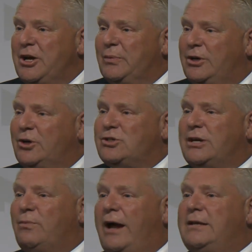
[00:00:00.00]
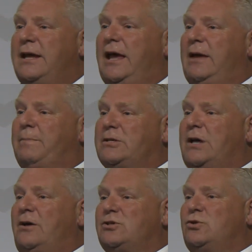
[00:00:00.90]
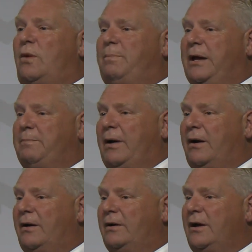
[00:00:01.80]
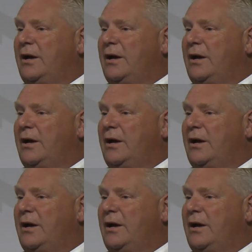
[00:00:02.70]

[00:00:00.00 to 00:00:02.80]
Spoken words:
Reducing red tape is also a big part